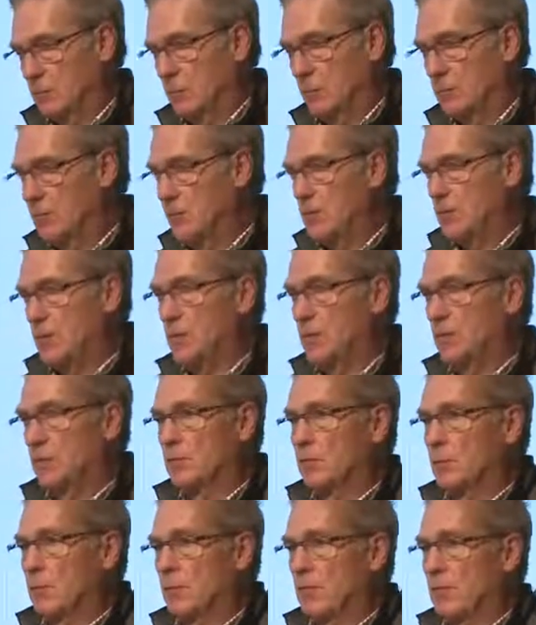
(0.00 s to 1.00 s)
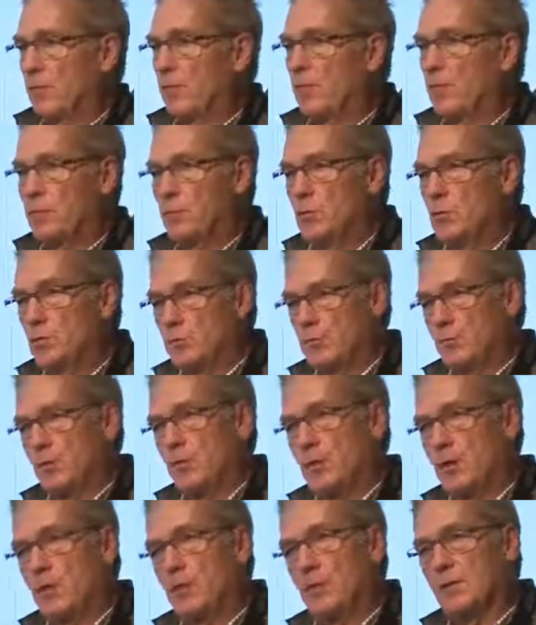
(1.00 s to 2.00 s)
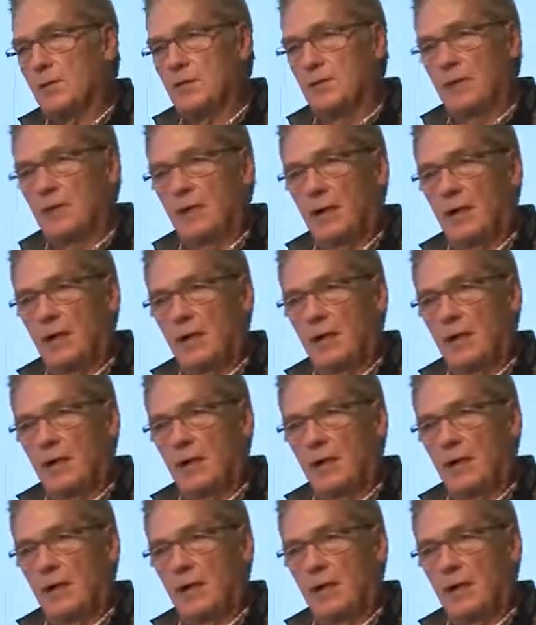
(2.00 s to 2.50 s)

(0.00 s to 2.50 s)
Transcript: all these people doing very beautiful things that